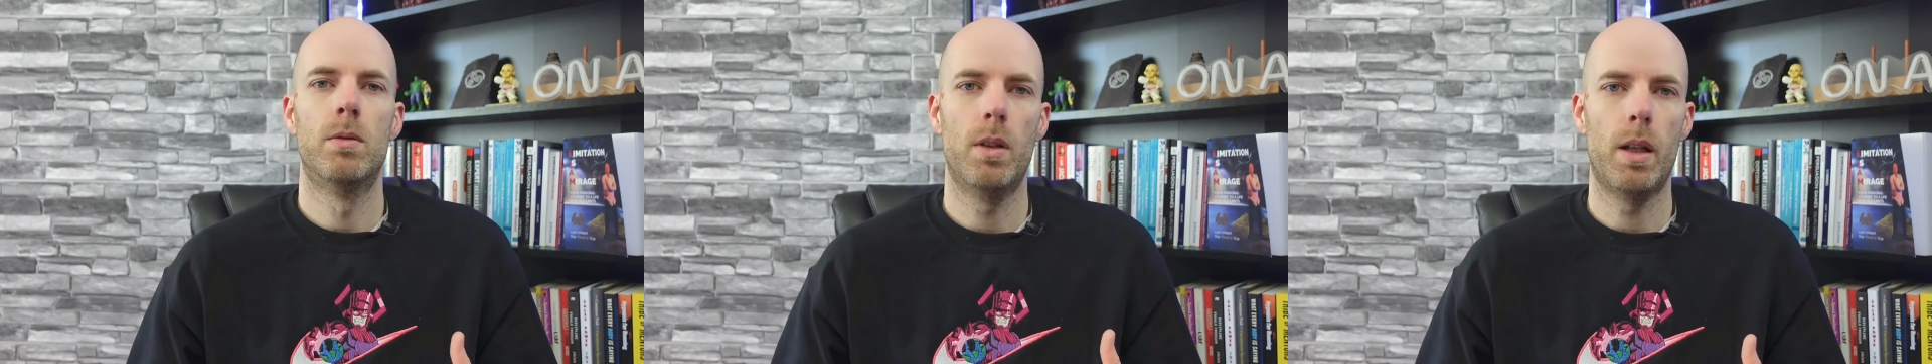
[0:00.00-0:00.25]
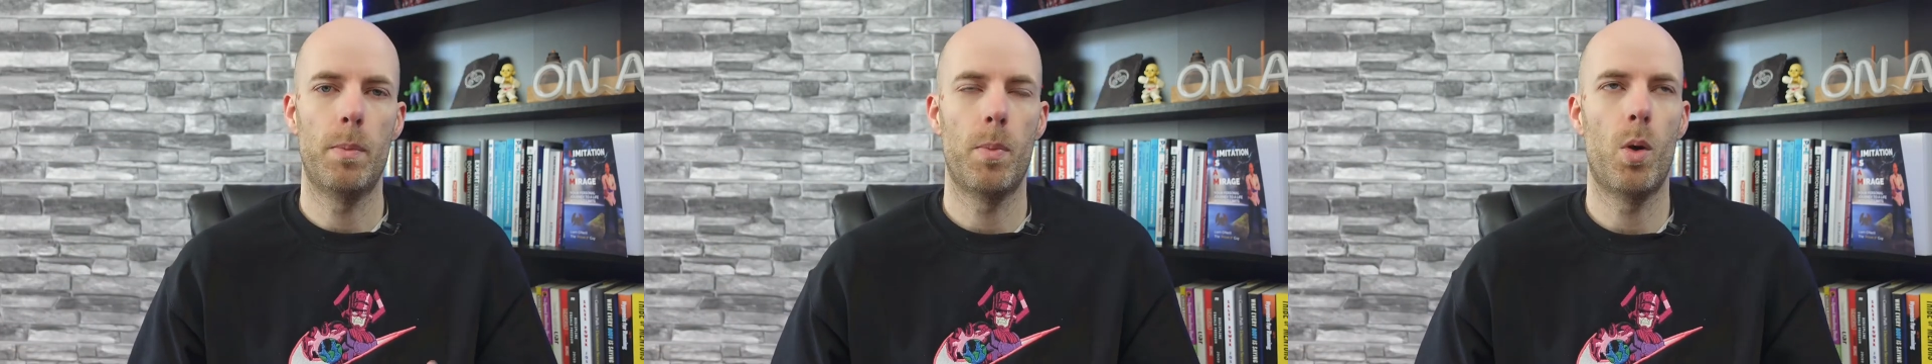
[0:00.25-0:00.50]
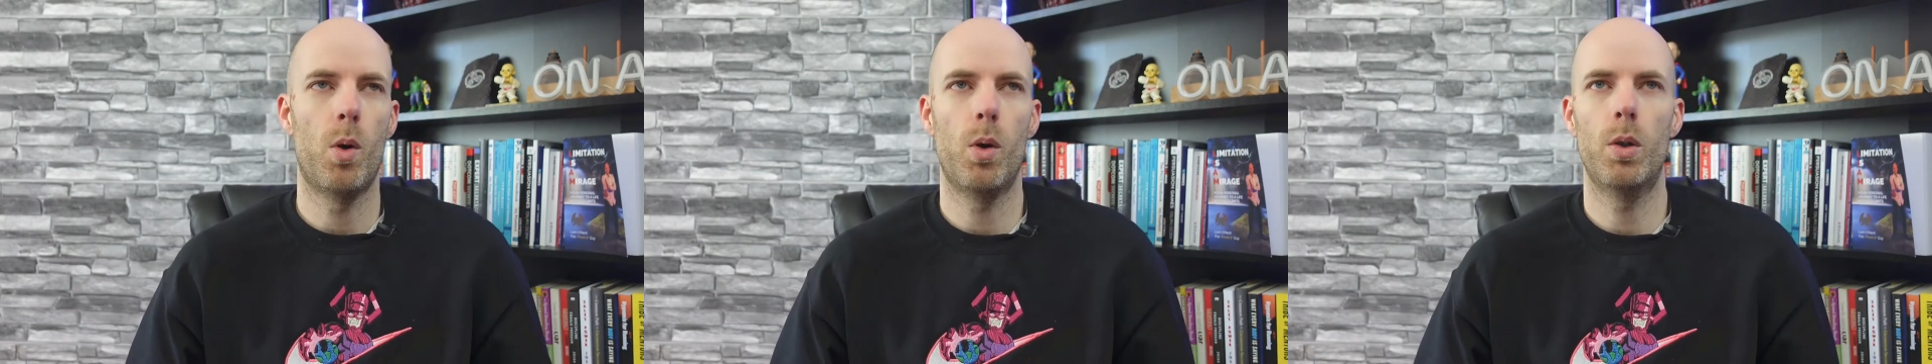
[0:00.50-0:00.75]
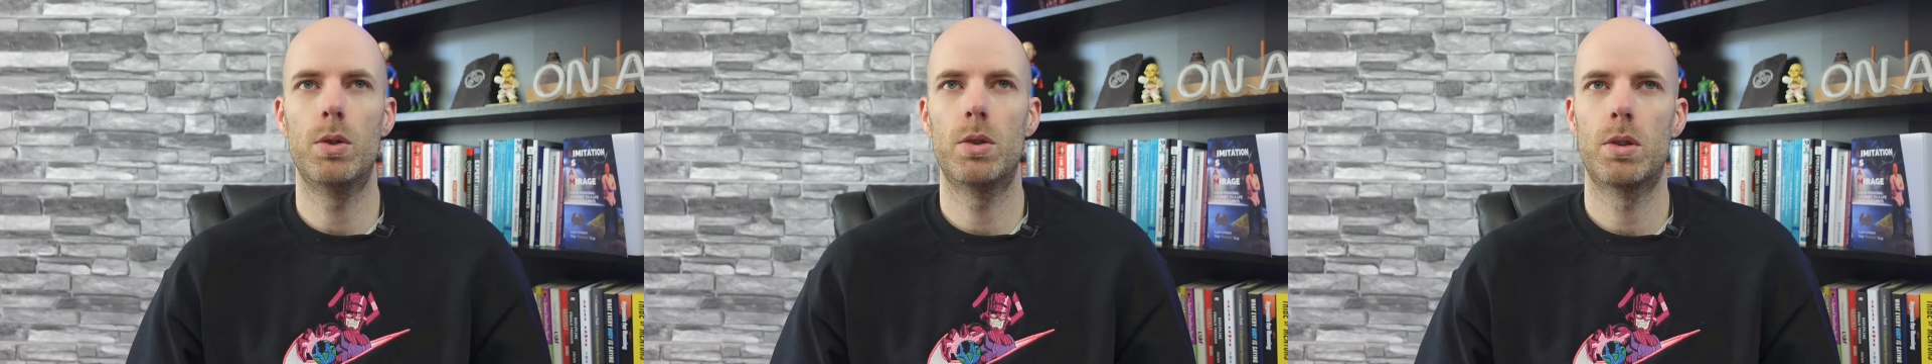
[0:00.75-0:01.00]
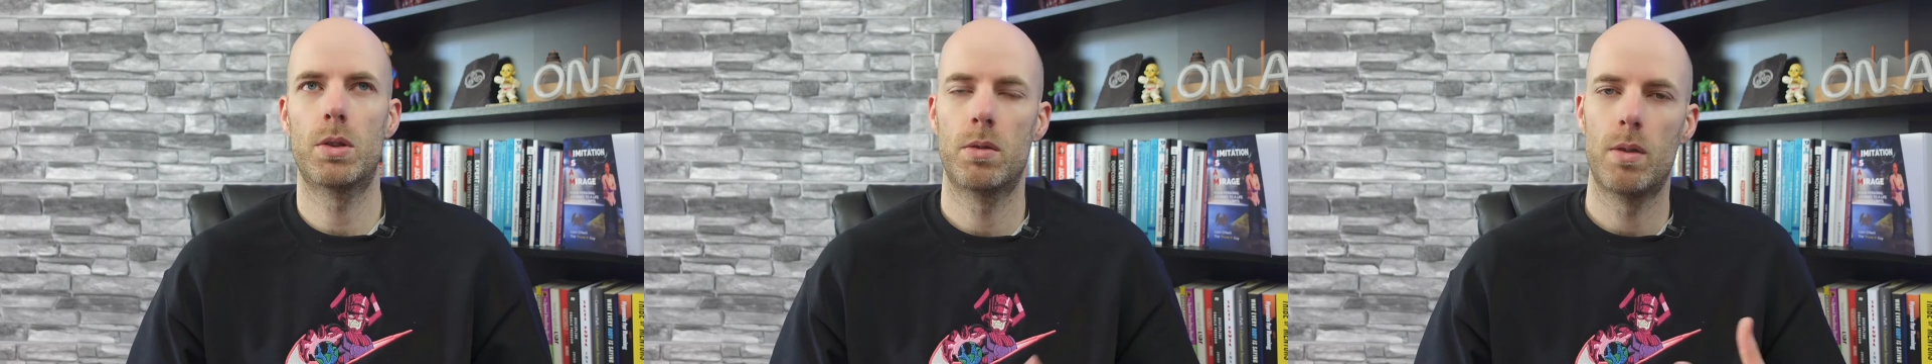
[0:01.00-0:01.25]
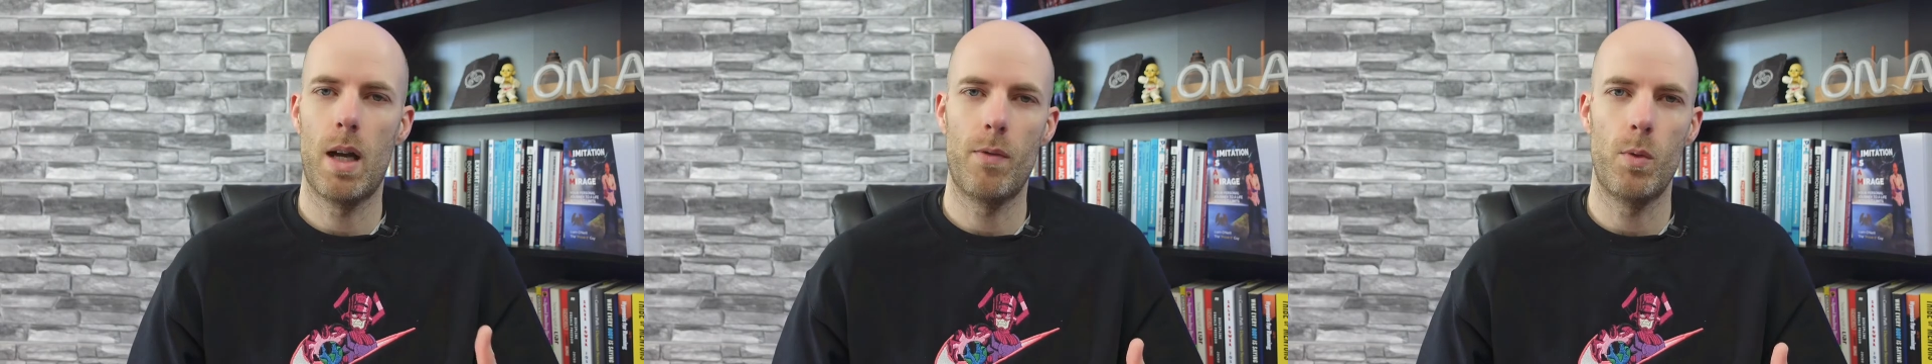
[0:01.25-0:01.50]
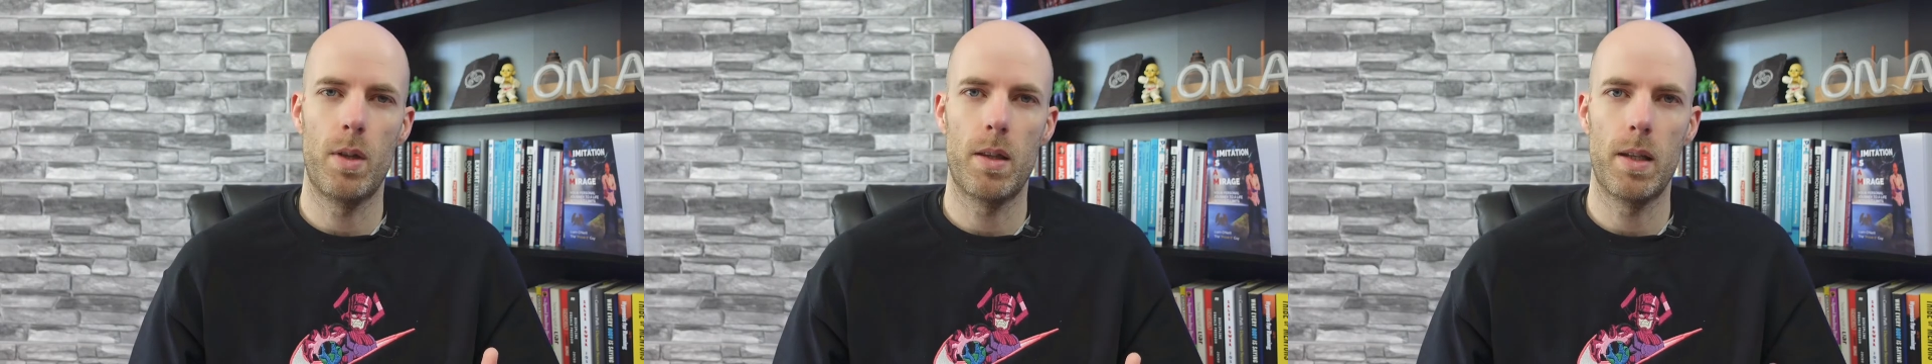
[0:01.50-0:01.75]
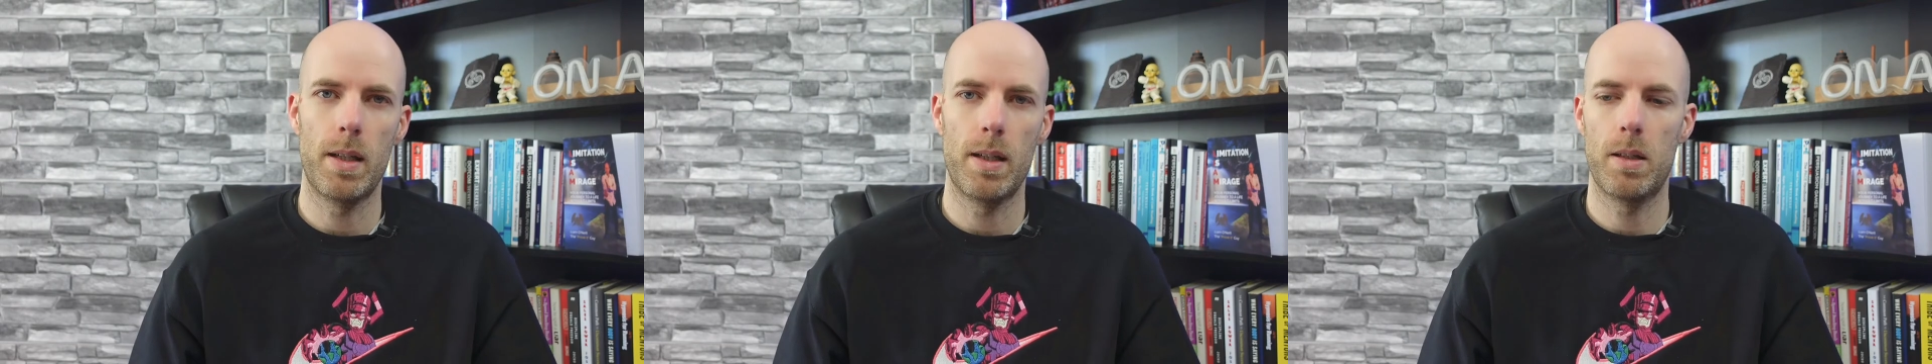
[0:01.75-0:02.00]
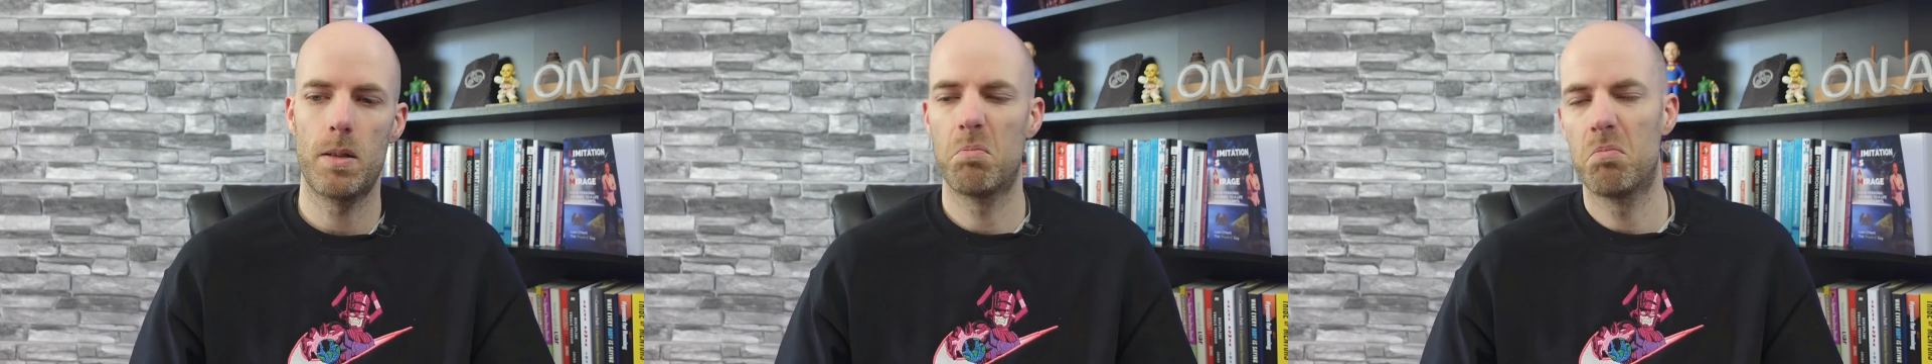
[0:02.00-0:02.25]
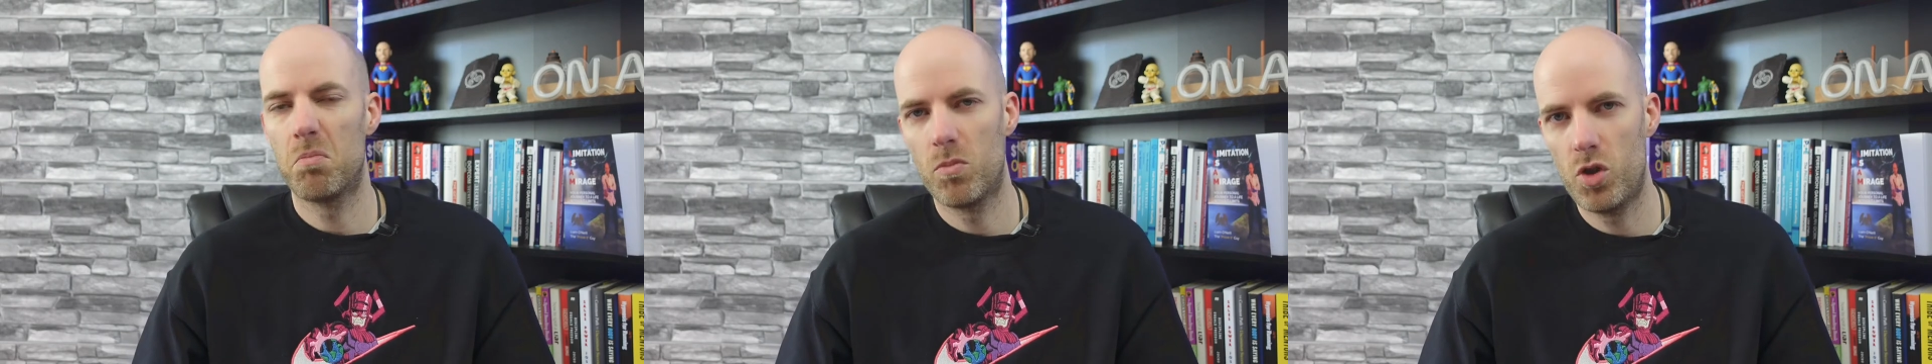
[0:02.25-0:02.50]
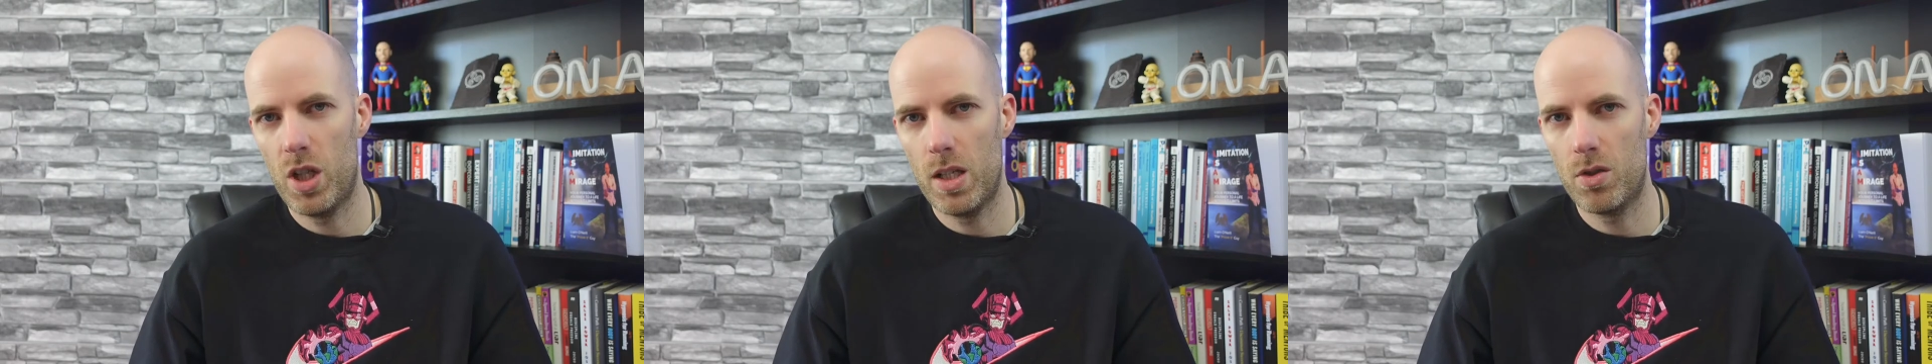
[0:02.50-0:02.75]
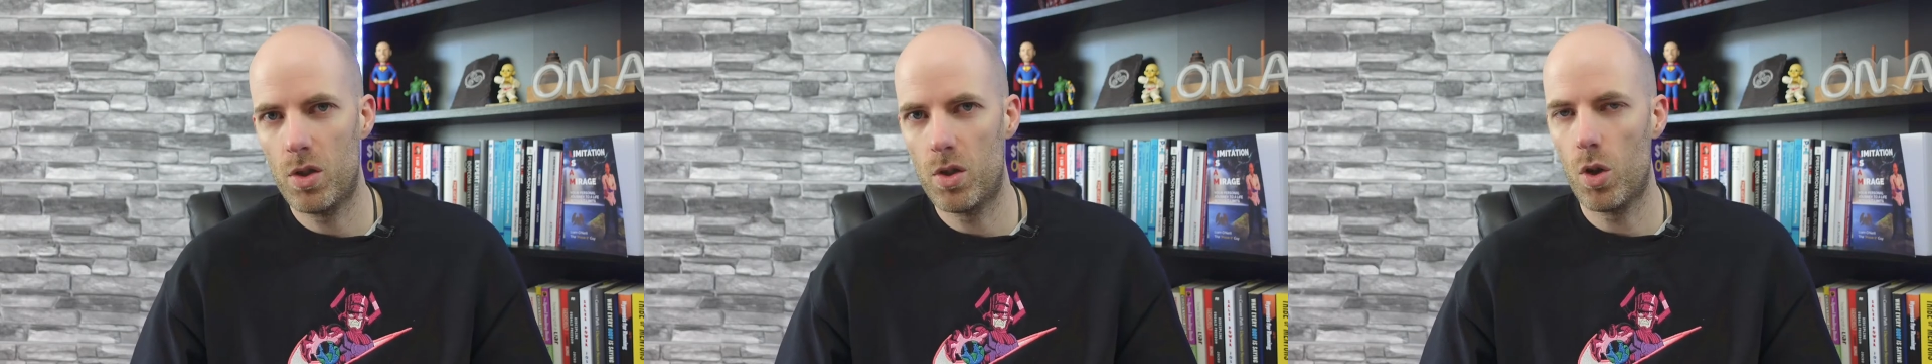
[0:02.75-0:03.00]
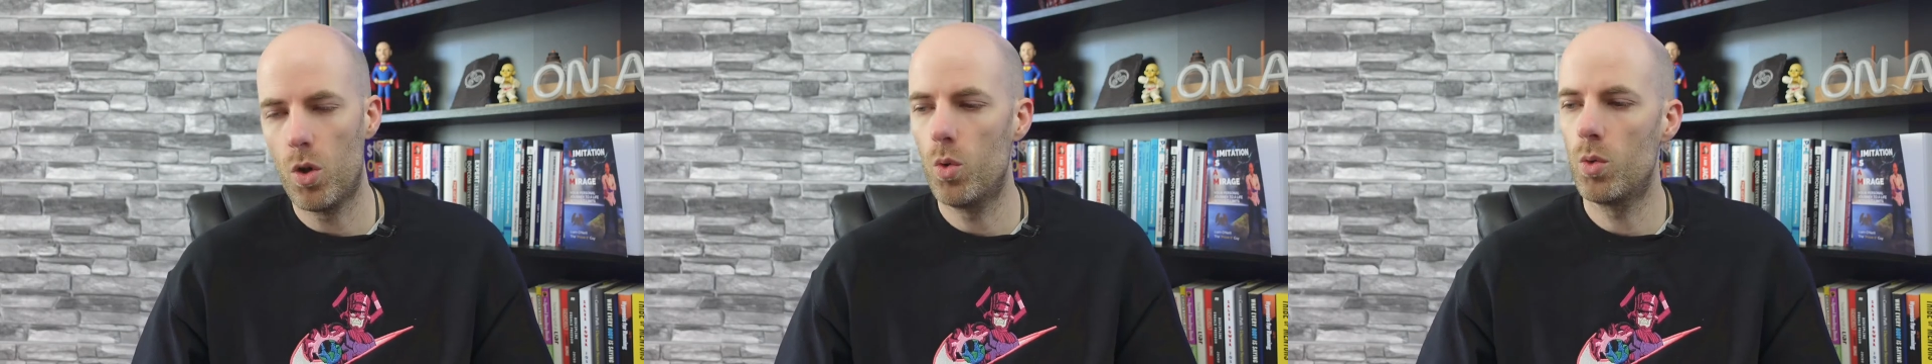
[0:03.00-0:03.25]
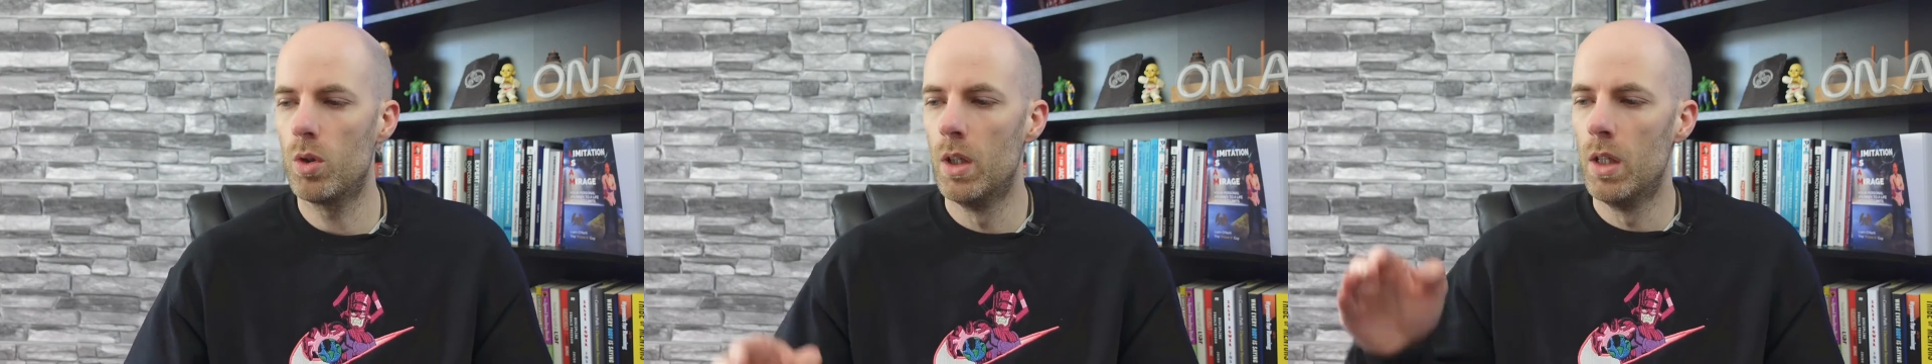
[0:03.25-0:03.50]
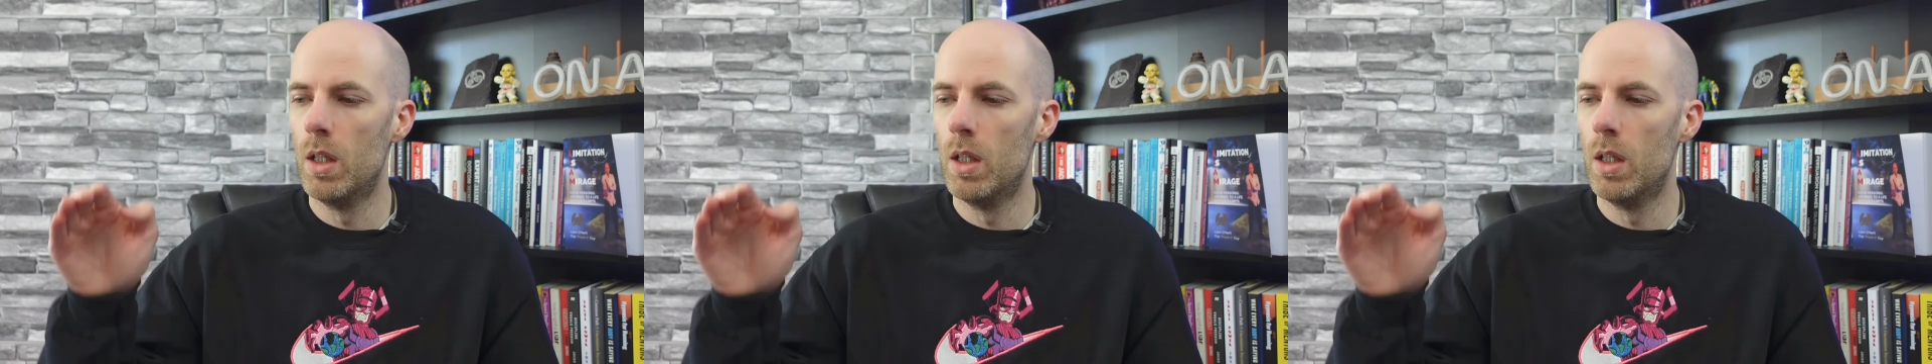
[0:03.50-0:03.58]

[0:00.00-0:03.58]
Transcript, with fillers: and I pause, have we think, change the tone,